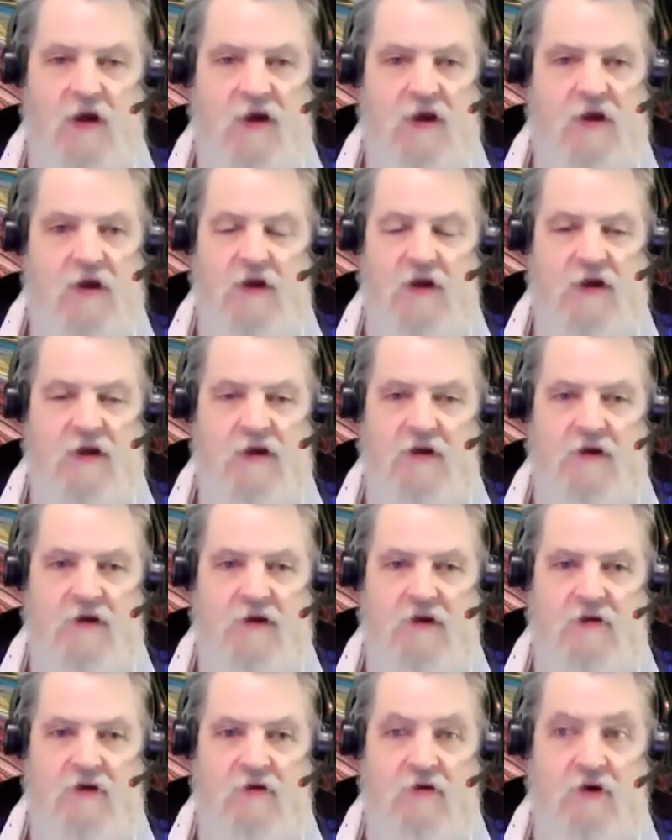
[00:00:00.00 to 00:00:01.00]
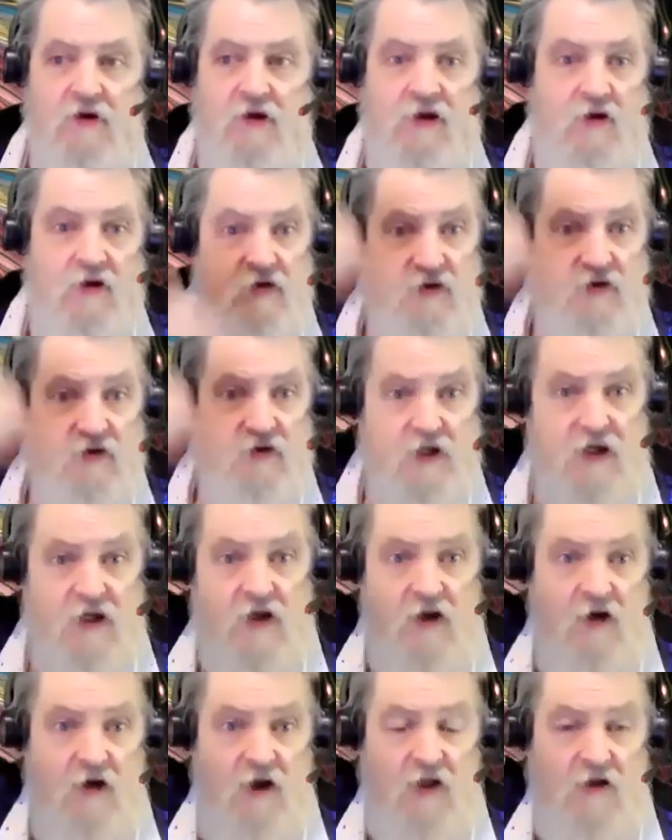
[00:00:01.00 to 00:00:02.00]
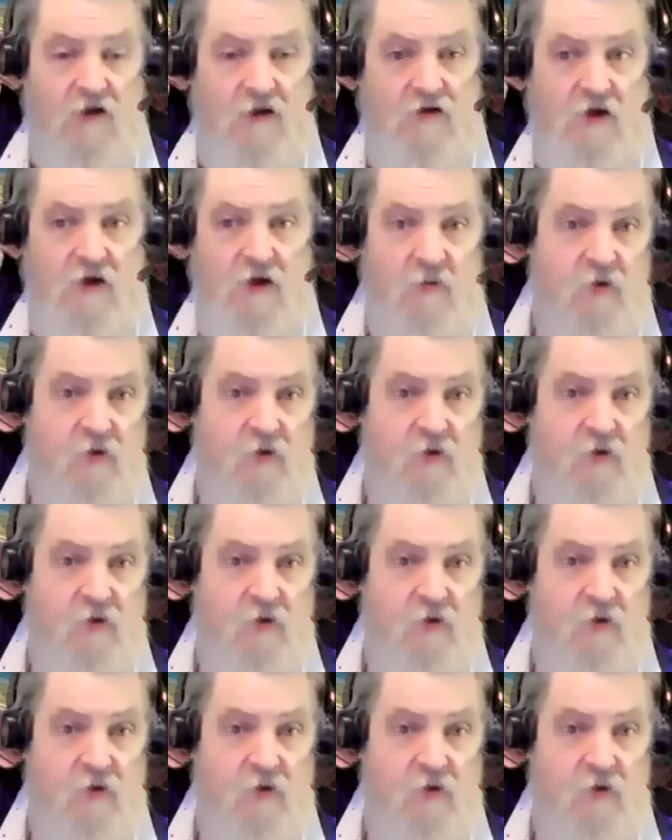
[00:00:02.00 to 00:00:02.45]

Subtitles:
it's going to